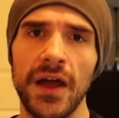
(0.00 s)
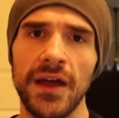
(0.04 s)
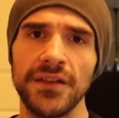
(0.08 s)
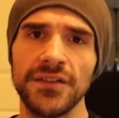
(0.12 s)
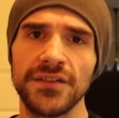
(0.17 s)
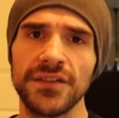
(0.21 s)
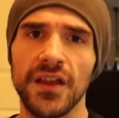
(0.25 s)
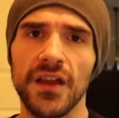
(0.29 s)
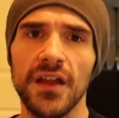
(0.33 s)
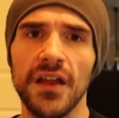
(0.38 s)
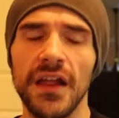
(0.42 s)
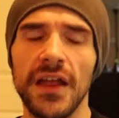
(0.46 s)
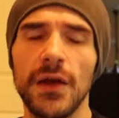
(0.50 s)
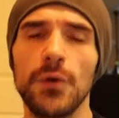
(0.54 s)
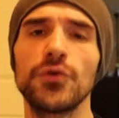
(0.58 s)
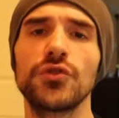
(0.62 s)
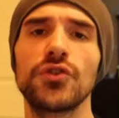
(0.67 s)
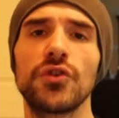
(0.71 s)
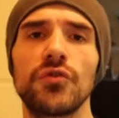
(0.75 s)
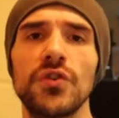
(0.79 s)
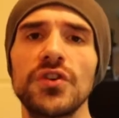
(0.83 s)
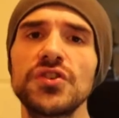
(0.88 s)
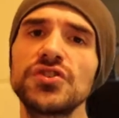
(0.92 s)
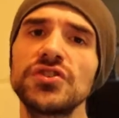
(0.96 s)
as it
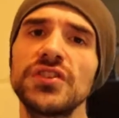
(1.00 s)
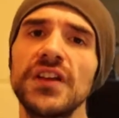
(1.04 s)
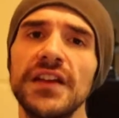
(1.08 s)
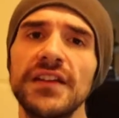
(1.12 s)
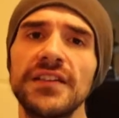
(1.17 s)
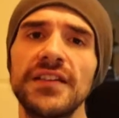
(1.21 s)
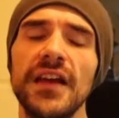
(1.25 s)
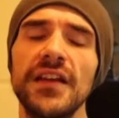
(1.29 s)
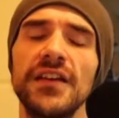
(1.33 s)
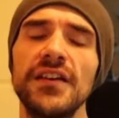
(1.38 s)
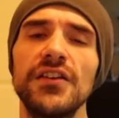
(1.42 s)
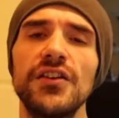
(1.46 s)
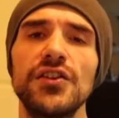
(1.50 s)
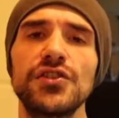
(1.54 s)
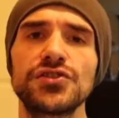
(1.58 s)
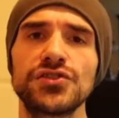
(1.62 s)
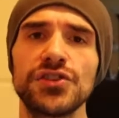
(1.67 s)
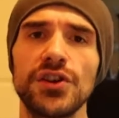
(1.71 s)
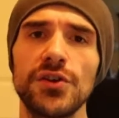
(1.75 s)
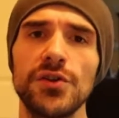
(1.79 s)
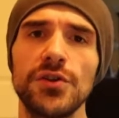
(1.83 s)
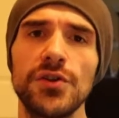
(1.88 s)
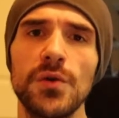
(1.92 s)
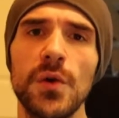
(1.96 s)
was originally intended to
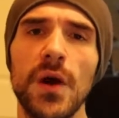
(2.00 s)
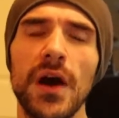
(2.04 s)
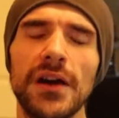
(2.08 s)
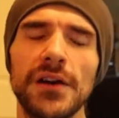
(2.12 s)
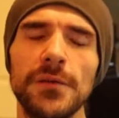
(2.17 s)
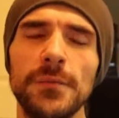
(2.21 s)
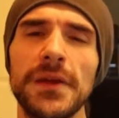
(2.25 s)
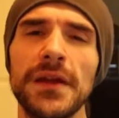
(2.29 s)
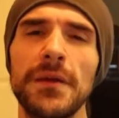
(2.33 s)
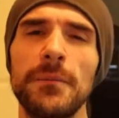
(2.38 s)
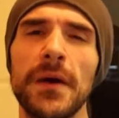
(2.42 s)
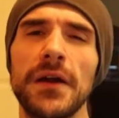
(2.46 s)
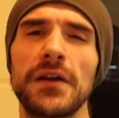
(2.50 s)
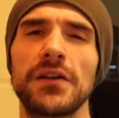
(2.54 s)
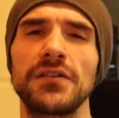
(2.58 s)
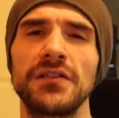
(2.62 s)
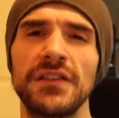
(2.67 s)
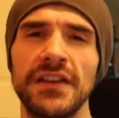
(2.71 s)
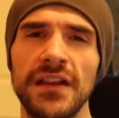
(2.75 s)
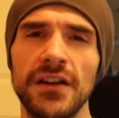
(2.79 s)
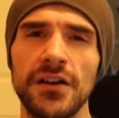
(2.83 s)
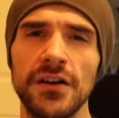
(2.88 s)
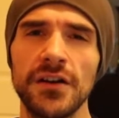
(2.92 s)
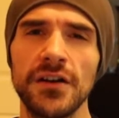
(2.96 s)
show you how to be a better
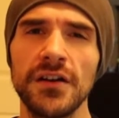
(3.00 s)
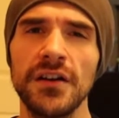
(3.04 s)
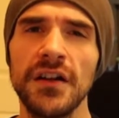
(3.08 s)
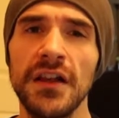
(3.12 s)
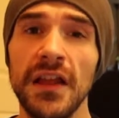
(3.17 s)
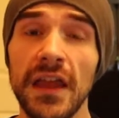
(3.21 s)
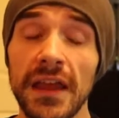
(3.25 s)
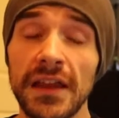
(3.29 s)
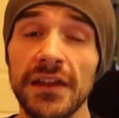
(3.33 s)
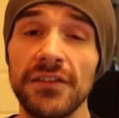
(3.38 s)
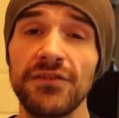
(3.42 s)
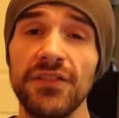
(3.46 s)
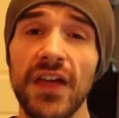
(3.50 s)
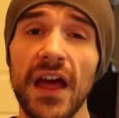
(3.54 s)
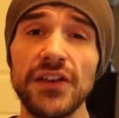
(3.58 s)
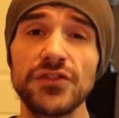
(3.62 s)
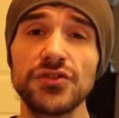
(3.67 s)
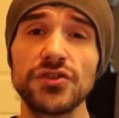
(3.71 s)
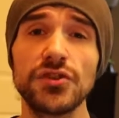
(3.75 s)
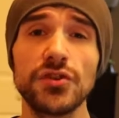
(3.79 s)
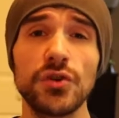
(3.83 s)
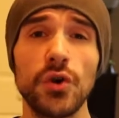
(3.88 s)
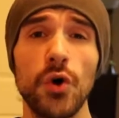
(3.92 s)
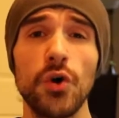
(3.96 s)
leader, and if
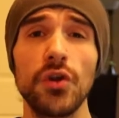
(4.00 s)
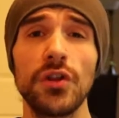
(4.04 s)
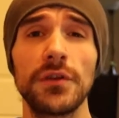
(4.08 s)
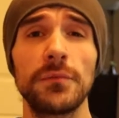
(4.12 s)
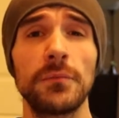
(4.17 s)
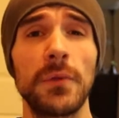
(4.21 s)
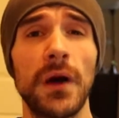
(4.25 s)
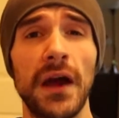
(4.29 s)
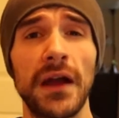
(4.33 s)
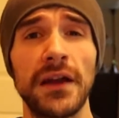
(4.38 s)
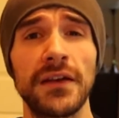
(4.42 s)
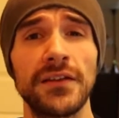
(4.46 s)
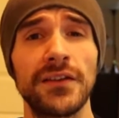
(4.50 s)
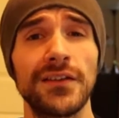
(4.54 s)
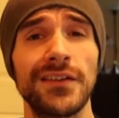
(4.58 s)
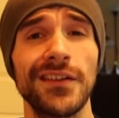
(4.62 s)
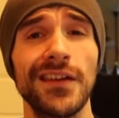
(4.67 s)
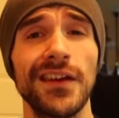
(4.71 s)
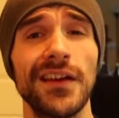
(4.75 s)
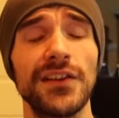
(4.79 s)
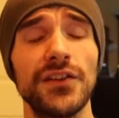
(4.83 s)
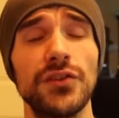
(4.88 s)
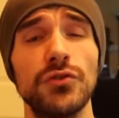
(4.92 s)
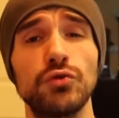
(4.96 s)
that's your goal in mind,
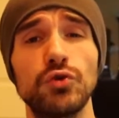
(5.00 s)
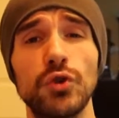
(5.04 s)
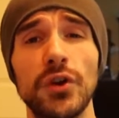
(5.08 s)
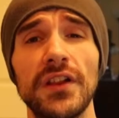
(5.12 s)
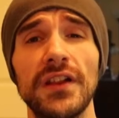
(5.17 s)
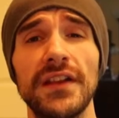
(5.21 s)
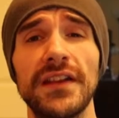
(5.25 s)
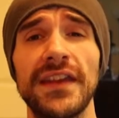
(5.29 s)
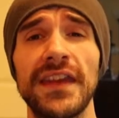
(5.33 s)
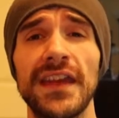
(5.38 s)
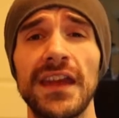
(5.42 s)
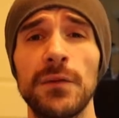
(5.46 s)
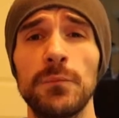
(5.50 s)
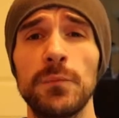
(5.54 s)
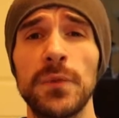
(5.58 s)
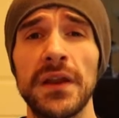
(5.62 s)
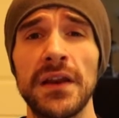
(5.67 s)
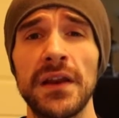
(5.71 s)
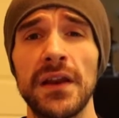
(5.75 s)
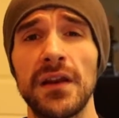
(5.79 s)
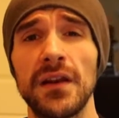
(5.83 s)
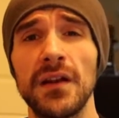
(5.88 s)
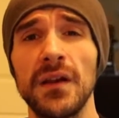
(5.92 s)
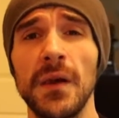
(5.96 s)
you really can't
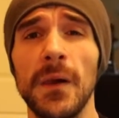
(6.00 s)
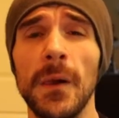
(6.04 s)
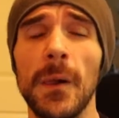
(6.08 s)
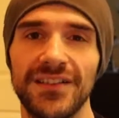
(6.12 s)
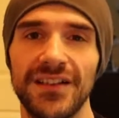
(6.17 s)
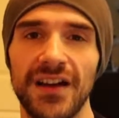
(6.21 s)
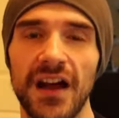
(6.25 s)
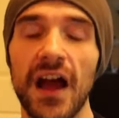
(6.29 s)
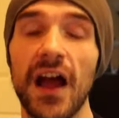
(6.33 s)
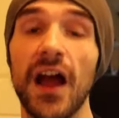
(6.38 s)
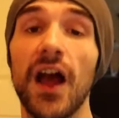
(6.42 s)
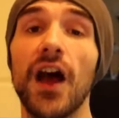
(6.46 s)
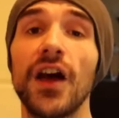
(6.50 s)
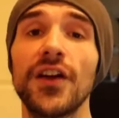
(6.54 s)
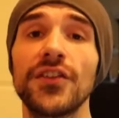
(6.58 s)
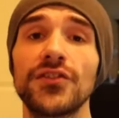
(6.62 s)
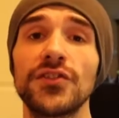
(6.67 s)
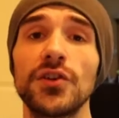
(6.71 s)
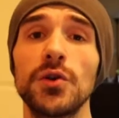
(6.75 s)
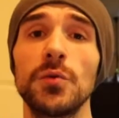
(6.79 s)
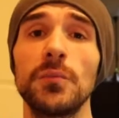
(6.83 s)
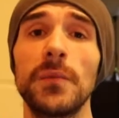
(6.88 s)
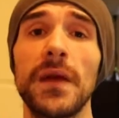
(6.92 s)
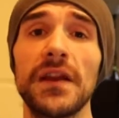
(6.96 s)
beat it. I
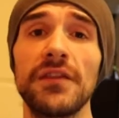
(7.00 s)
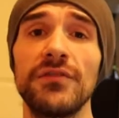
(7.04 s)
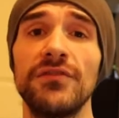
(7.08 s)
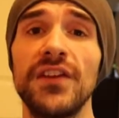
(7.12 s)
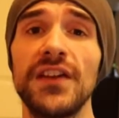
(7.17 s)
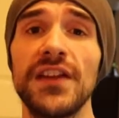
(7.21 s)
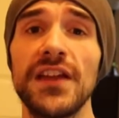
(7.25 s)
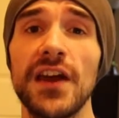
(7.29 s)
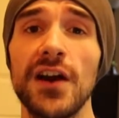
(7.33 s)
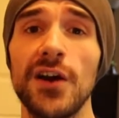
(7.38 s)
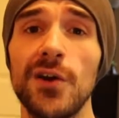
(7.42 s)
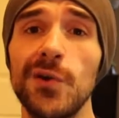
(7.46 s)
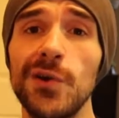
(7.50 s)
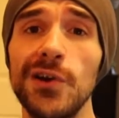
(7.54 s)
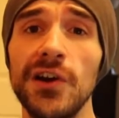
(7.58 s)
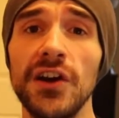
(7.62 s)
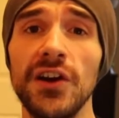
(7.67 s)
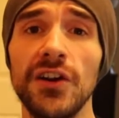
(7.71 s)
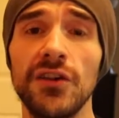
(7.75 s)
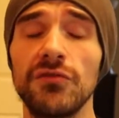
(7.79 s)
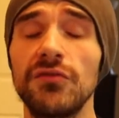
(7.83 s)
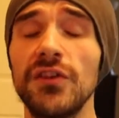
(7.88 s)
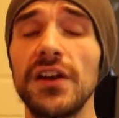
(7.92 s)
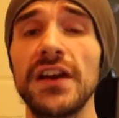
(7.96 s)
also made a video
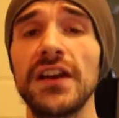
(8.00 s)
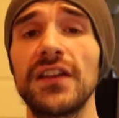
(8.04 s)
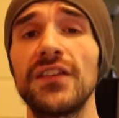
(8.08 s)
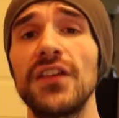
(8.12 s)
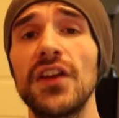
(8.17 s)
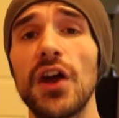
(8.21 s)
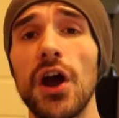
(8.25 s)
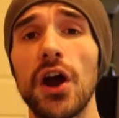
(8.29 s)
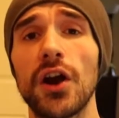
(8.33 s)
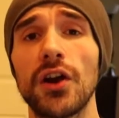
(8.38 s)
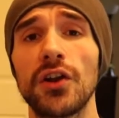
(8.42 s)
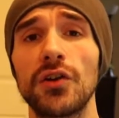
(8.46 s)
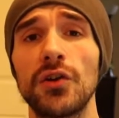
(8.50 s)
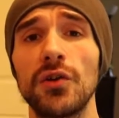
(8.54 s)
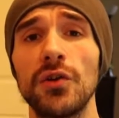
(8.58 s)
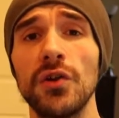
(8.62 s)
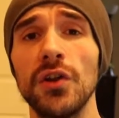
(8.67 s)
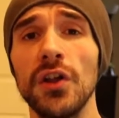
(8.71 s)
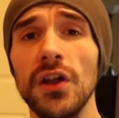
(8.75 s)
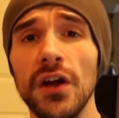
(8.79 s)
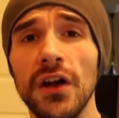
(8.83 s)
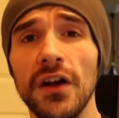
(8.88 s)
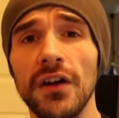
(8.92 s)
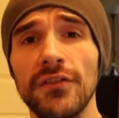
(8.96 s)
reading the
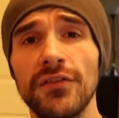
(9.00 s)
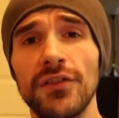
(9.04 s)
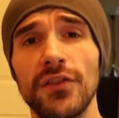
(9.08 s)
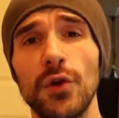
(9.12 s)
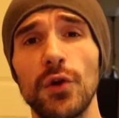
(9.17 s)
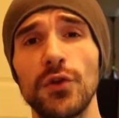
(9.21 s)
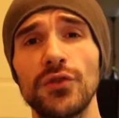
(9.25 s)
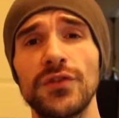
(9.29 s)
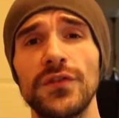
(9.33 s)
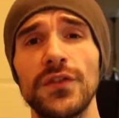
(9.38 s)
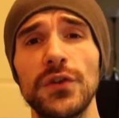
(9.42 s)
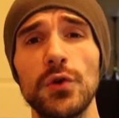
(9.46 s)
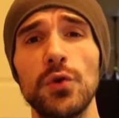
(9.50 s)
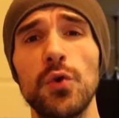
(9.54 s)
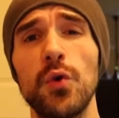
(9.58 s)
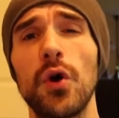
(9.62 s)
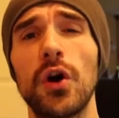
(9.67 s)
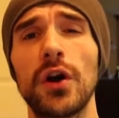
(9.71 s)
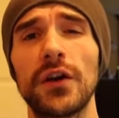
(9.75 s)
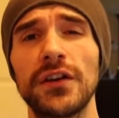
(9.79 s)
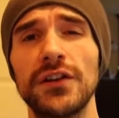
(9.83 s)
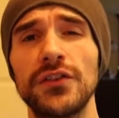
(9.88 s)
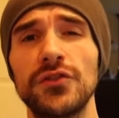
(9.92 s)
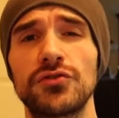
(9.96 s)
article for those of you who
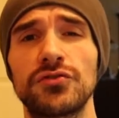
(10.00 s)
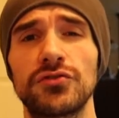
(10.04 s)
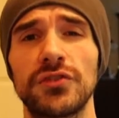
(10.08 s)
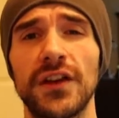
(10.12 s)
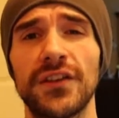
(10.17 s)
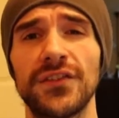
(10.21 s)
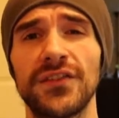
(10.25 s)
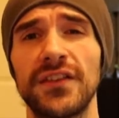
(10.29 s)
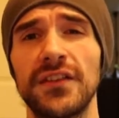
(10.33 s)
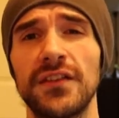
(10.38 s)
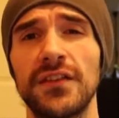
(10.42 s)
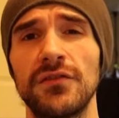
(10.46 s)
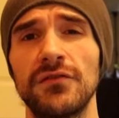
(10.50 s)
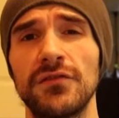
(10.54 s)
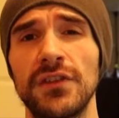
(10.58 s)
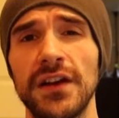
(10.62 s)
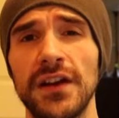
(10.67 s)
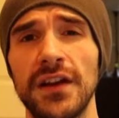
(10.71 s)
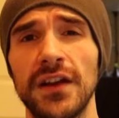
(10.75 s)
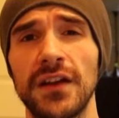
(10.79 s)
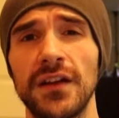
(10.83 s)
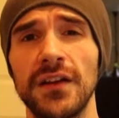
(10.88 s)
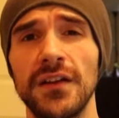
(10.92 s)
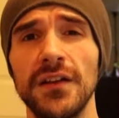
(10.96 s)
aren't interested in
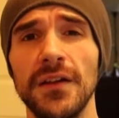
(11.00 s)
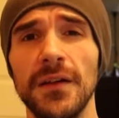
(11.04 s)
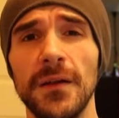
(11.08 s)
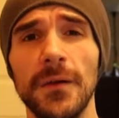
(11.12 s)
reading.